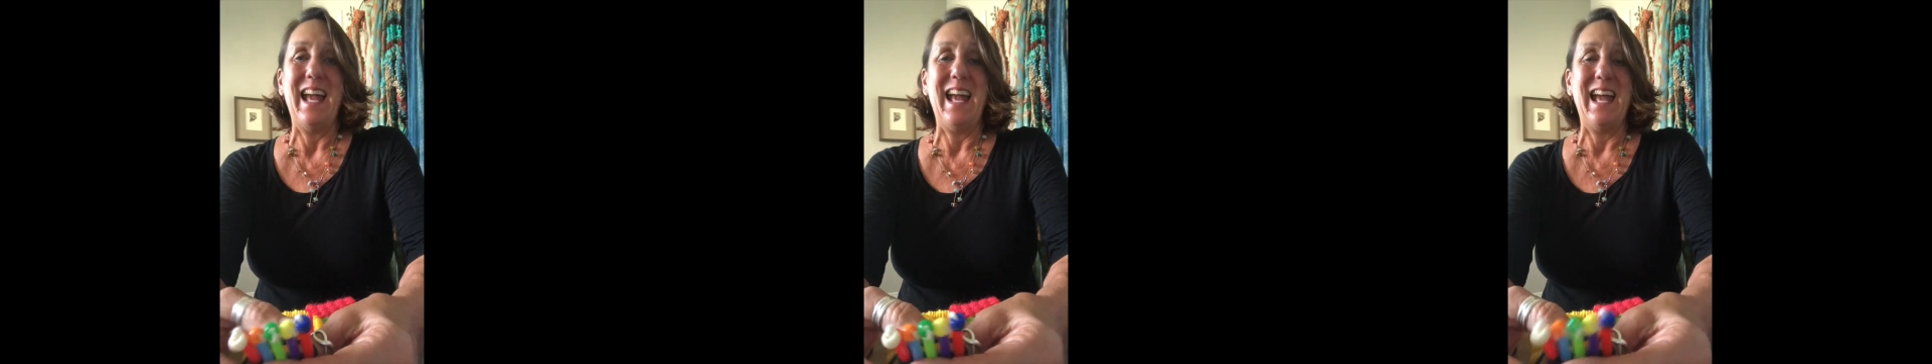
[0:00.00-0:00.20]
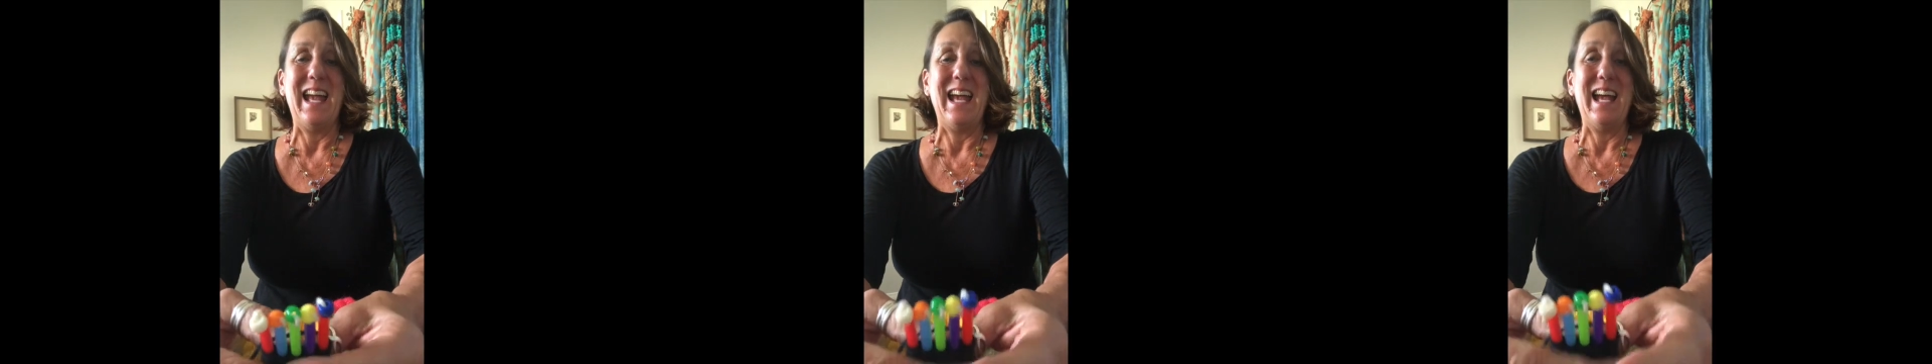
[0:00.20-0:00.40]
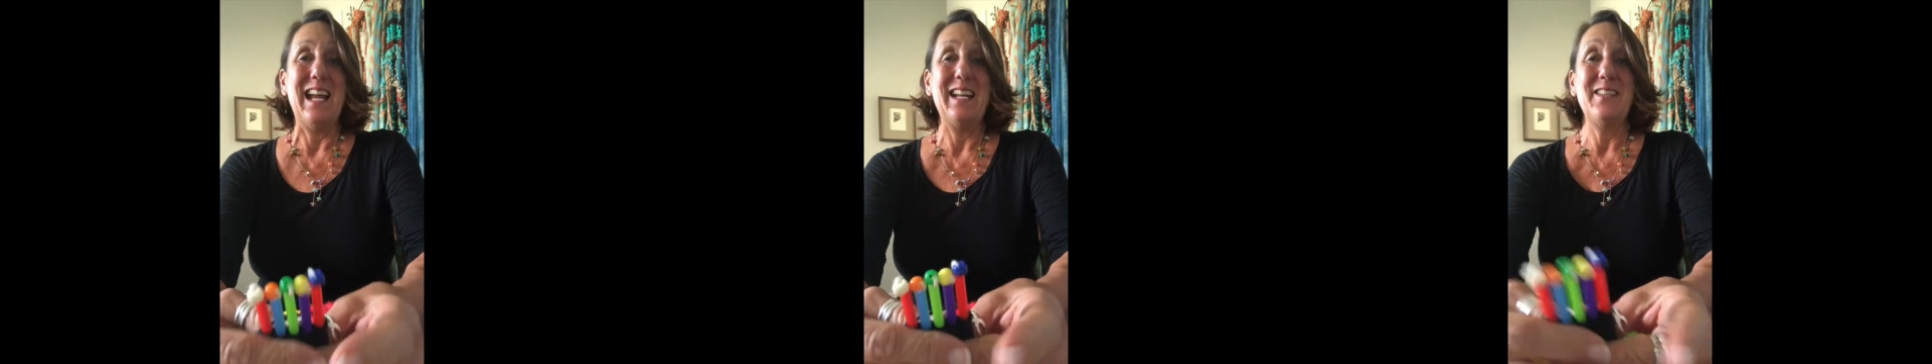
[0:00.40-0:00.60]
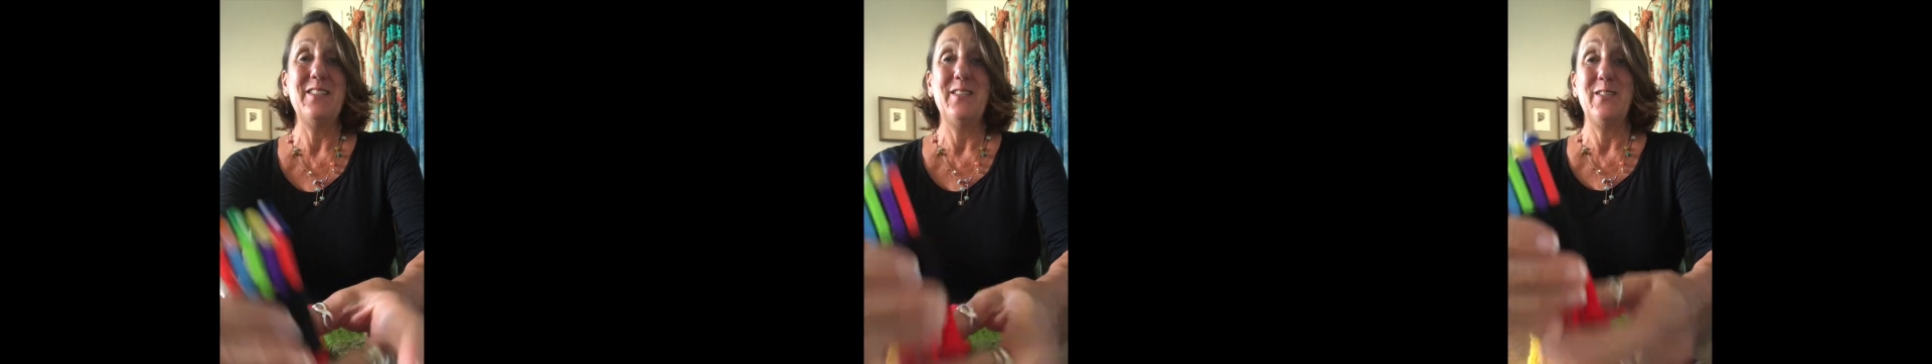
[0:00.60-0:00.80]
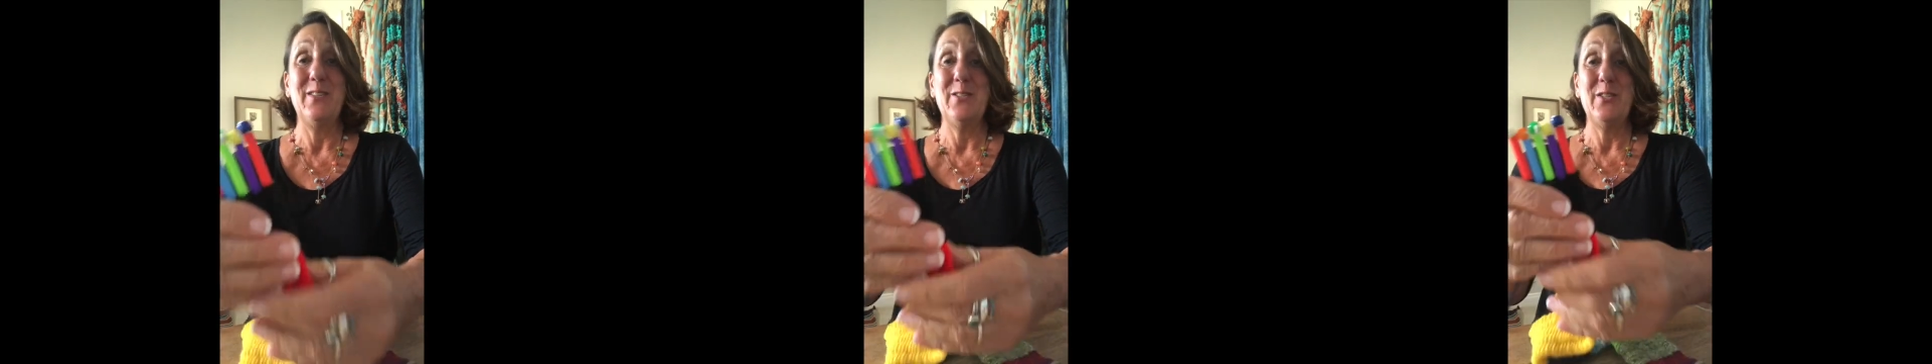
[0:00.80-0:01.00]
and
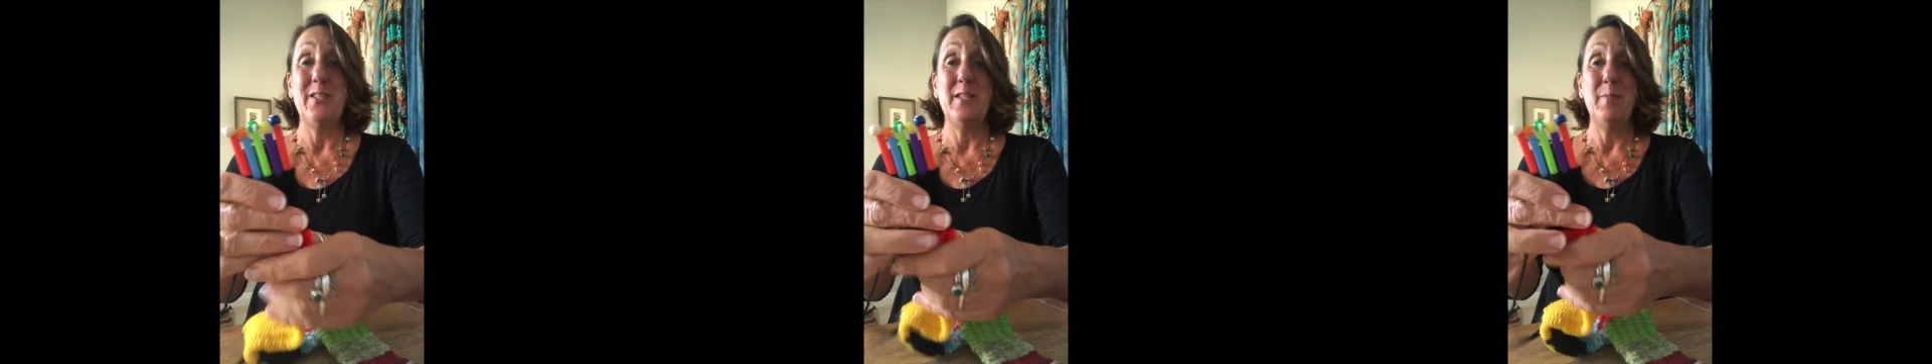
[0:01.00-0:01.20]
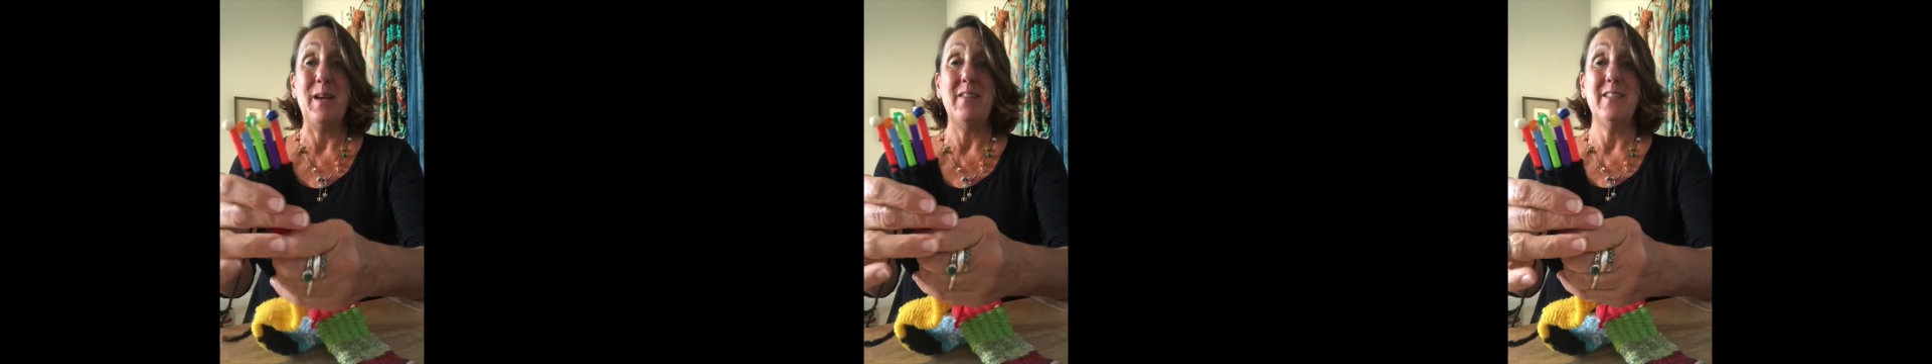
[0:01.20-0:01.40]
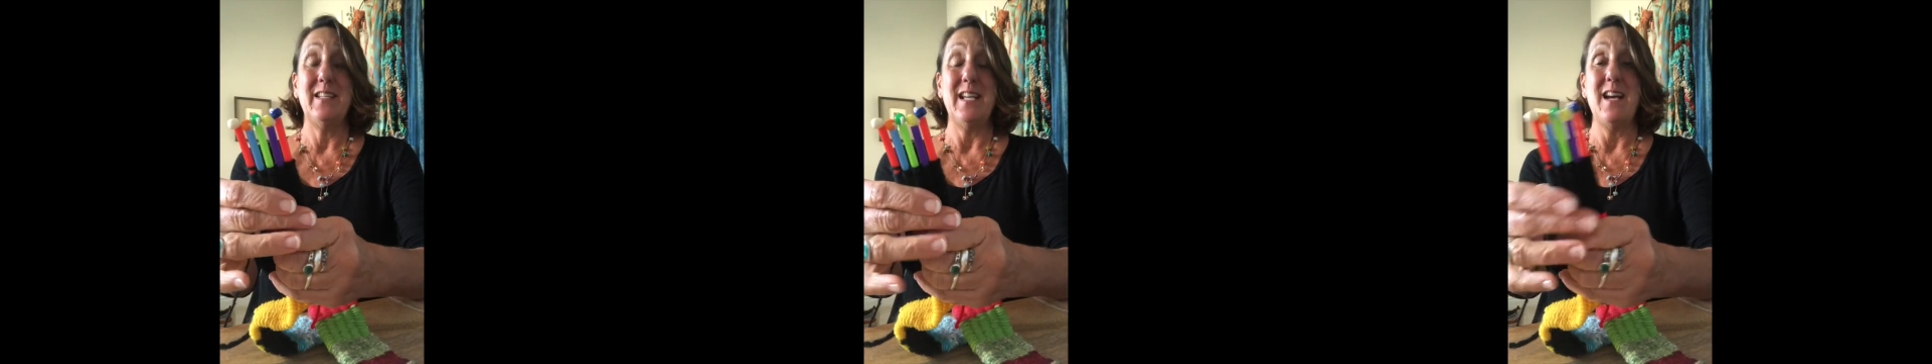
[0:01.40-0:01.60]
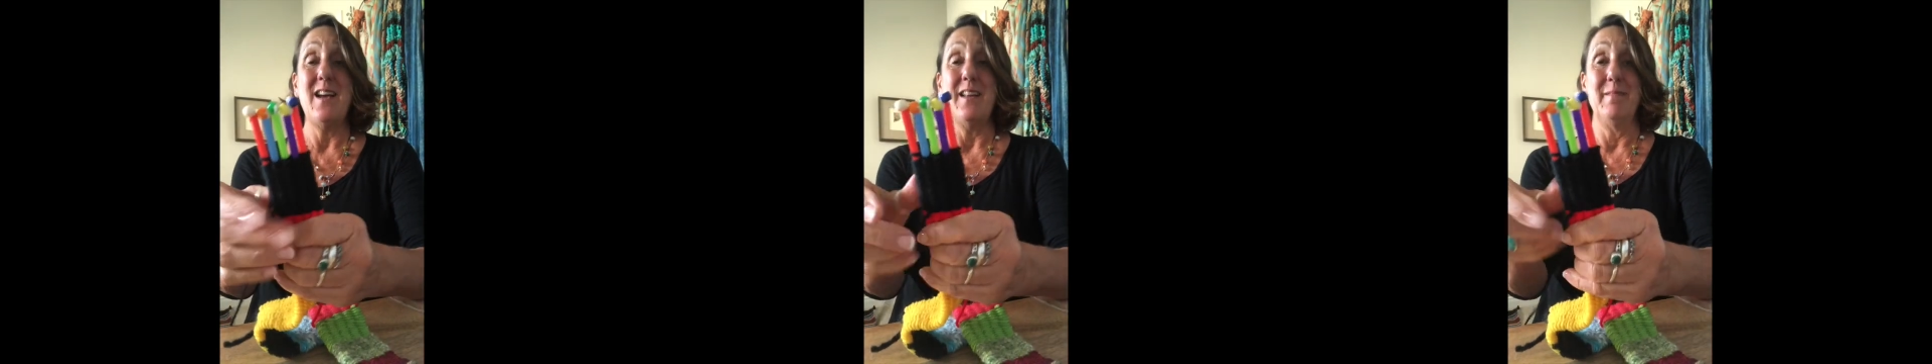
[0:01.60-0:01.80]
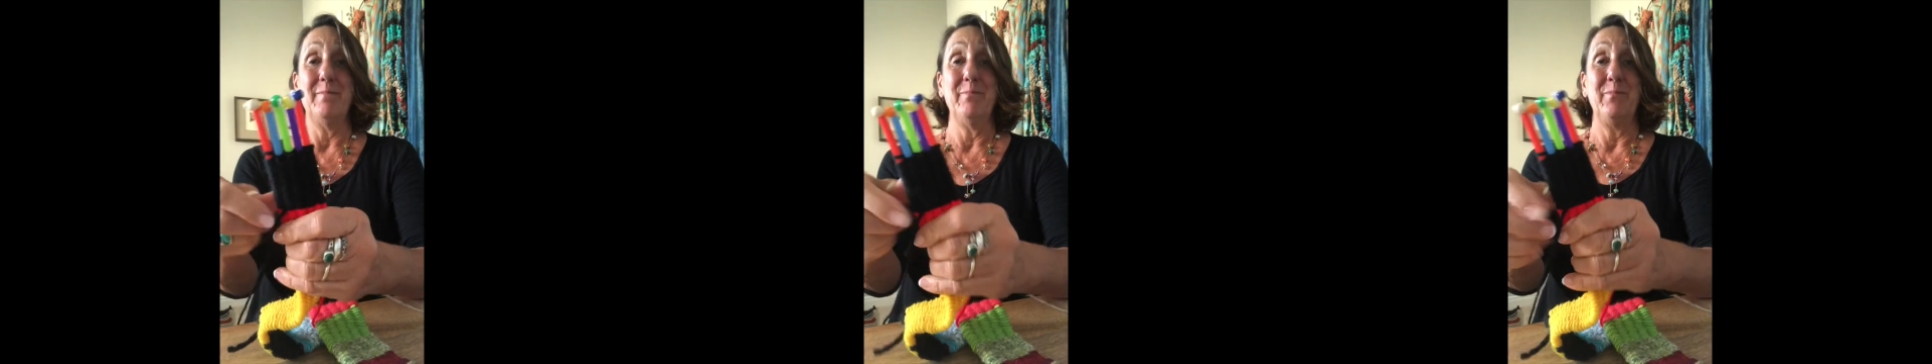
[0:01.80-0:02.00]
you're just about
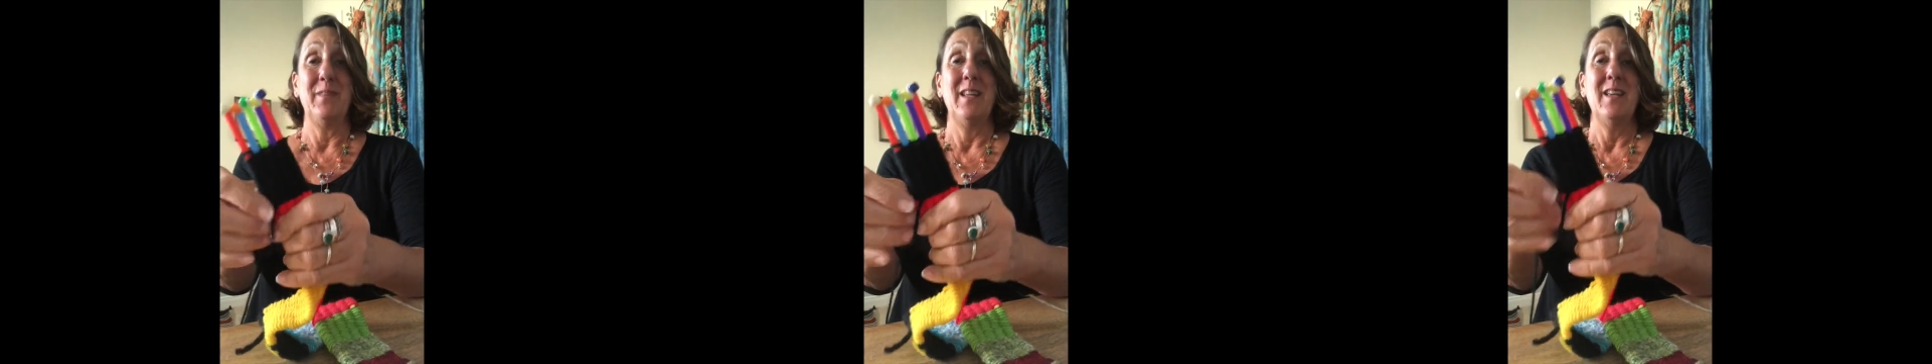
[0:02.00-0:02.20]
done.